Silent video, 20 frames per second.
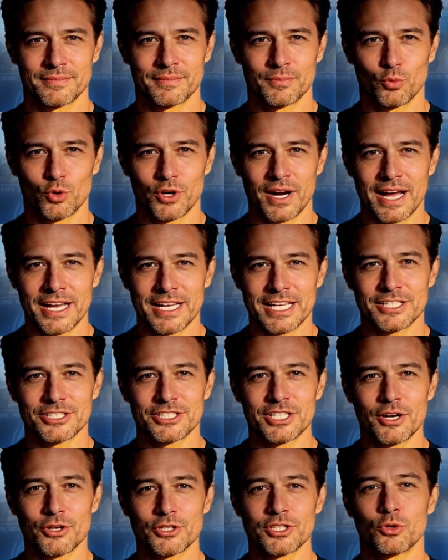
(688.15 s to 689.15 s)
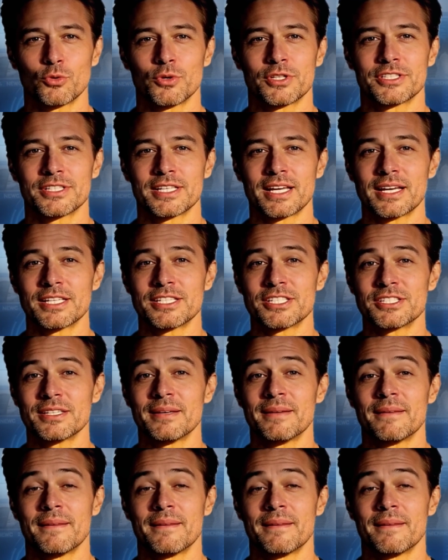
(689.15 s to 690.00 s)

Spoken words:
What I can tell you is this.